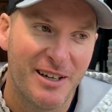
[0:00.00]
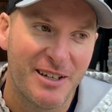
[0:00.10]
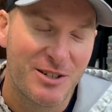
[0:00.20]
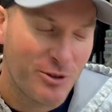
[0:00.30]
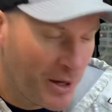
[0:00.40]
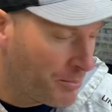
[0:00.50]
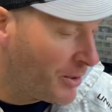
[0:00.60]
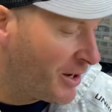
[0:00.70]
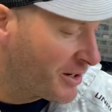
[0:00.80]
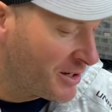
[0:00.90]
So I
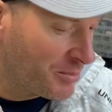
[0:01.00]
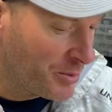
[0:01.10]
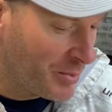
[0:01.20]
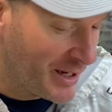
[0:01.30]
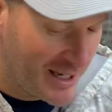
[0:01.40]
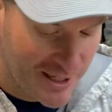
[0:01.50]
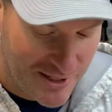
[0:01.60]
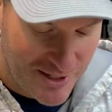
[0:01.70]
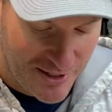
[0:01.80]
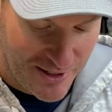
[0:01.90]
bought a couple
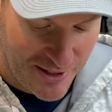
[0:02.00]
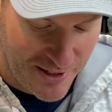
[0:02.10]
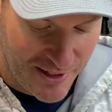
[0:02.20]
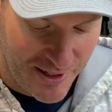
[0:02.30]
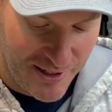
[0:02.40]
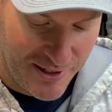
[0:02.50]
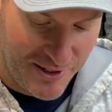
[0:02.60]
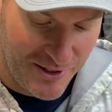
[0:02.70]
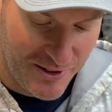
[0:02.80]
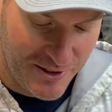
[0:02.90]
packs. And
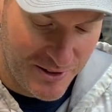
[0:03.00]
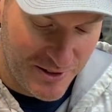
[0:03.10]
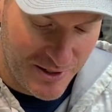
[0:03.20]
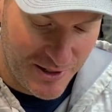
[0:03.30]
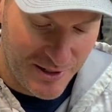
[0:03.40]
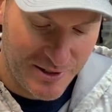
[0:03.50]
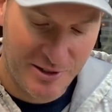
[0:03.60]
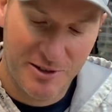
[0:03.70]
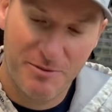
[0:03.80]
here it is, guys.